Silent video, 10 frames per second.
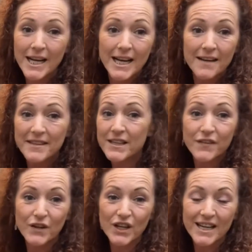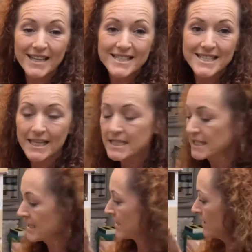and then you've got an
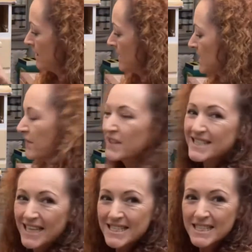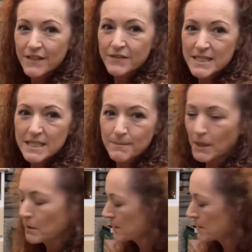unscented. So if you're sensitive to smells,